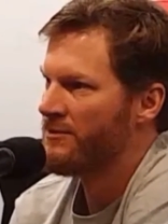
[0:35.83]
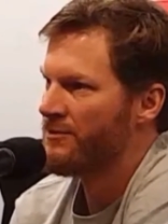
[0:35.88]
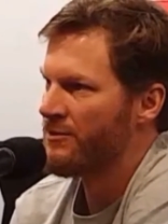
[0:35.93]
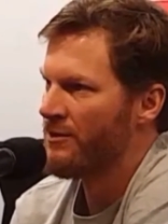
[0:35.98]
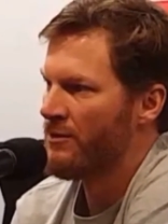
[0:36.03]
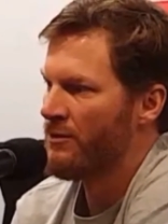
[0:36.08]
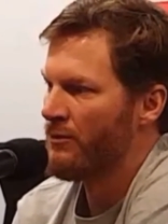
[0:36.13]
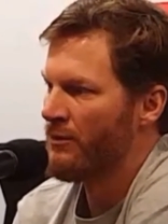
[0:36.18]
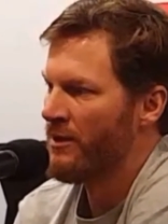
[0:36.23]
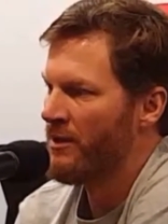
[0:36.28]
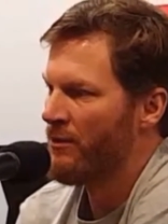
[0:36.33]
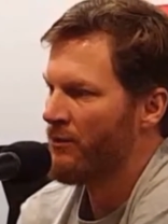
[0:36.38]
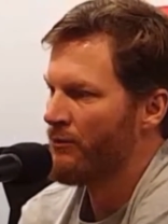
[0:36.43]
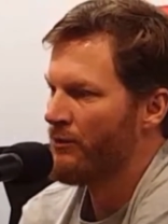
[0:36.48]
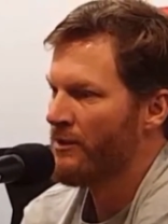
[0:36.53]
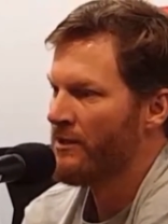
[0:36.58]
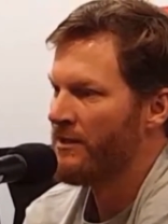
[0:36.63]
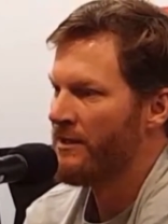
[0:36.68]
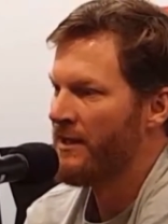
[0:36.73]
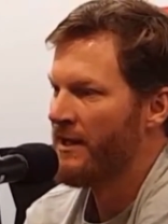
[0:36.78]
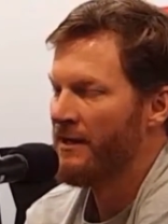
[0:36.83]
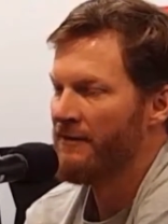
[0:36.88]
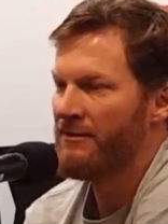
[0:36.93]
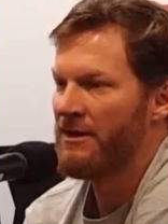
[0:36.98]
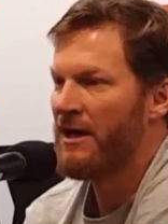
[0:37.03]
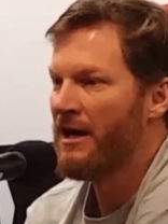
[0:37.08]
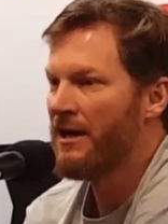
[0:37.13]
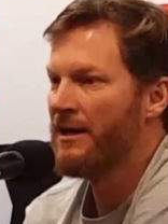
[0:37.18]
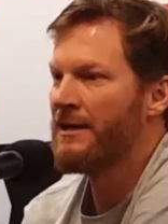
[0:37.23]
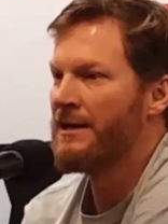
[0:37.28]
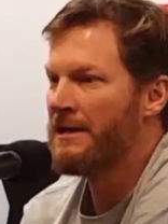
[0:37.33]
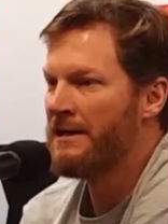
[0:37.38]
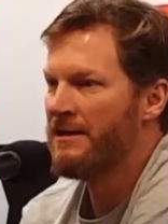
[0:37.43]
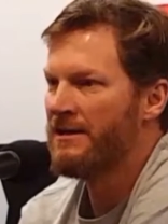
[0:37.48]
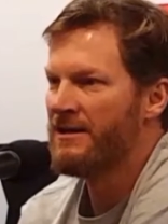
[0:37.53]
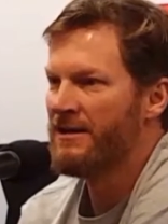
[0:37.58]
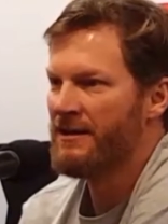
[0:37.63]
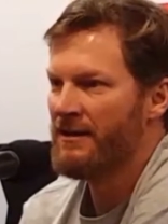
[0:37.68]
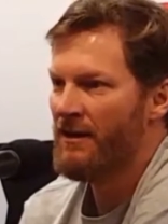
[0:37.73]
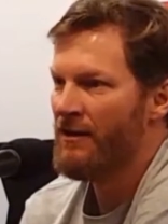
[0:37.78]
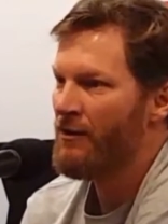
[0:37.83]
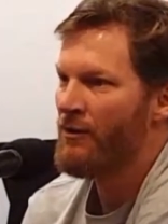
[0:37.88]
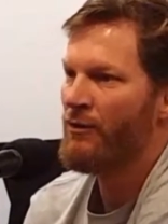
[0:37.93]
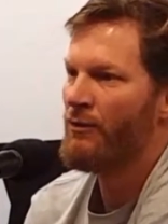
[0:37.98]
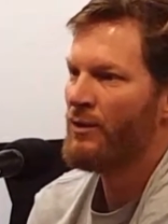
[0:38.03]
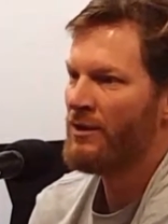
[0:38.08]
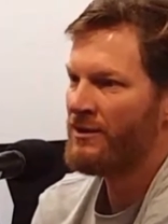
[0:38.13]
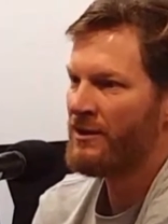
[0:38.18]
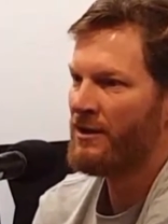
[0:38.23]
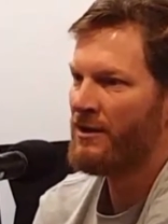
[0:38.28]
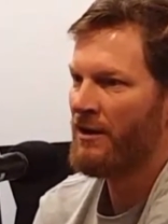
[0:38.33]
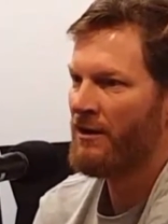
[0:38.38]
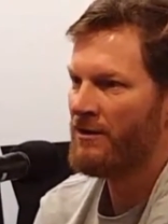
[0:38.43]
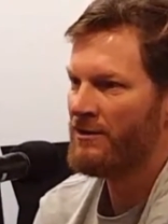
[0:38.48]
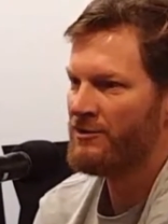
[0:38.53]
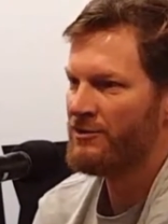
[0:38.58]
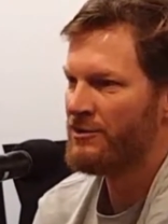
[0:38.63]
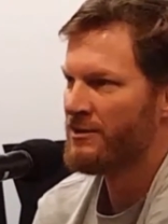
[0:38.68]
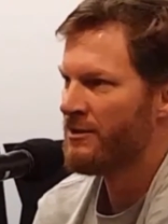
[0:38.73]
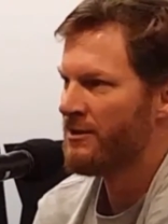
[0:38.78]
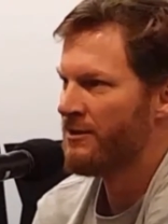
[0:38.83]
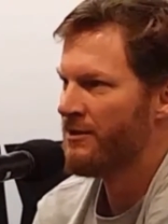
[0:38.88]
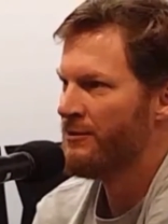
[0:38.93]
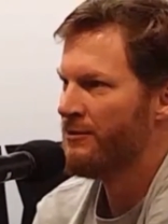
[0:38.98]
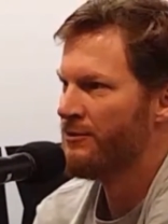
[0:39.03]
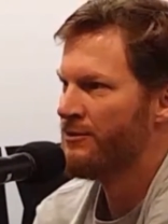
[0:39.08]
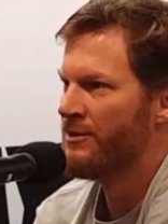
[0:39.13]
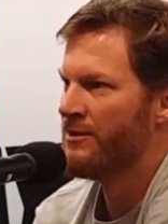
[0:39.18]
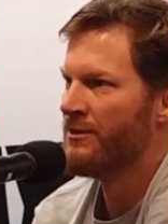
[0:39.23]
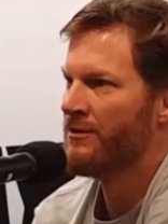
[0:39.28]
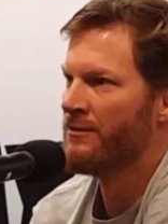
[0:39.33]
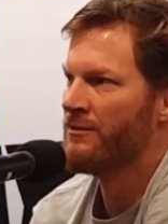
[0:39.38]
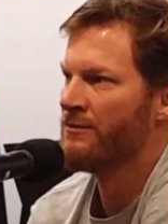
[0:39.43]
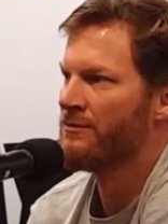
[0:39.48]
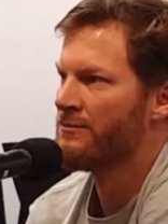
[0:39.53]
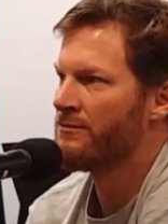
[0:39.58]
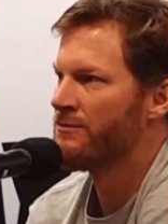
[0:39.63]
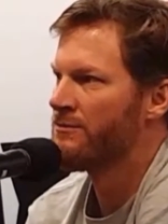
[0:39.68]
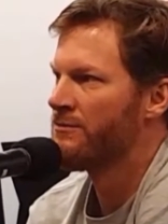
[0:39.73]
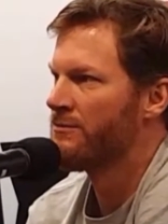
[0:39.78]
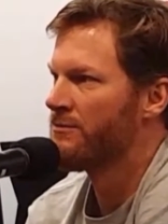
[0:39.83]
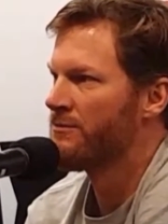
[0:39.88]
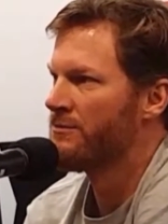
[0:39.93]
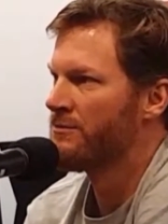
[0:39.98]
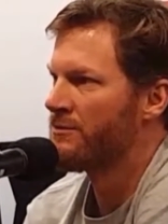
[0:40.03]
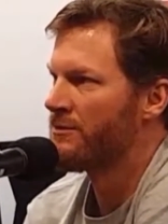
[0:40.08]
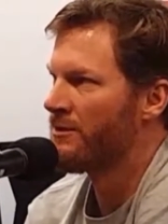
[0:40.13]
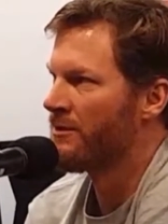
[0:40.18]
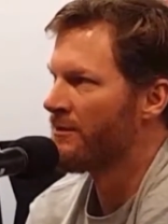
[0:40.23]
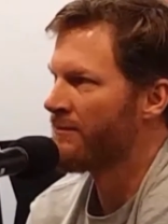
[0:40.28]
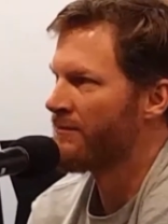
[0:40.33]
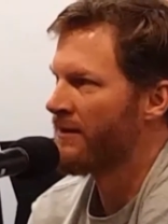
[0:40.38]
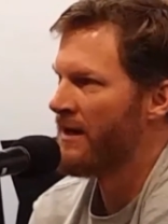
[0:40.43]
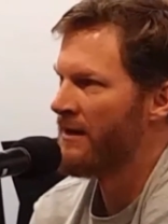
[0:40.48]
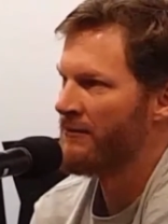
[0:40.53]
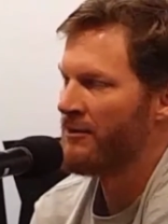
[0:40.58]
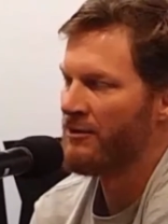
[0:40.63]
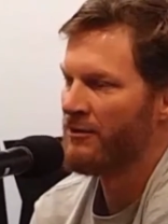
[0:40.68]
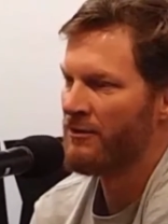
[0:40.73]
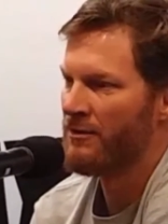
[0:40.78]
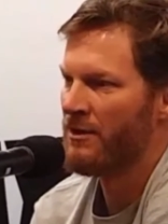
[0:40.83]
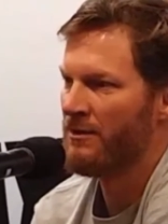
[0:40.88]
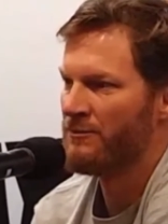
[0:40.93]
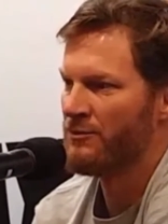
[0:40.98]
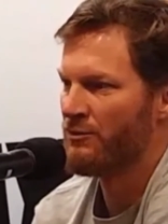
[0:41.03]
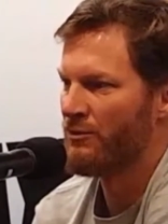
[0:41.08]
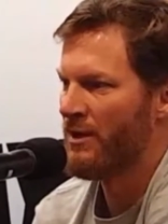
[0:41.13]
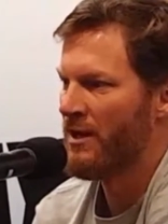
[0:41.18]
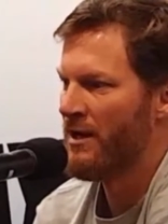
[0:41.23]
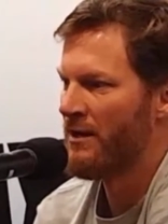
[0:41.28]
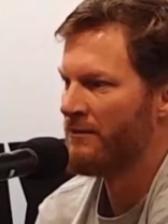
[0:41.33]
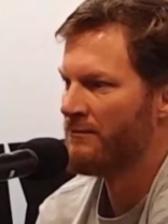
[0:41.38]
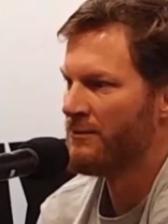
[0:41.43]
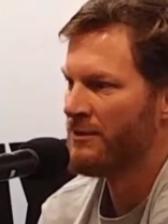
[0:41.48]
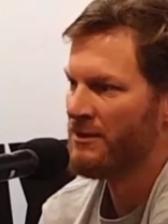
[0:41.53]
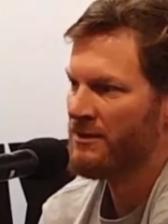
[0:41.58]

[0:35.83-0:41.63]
So we don't really have an idea at all what the cars are going to do till till the 500 comes around.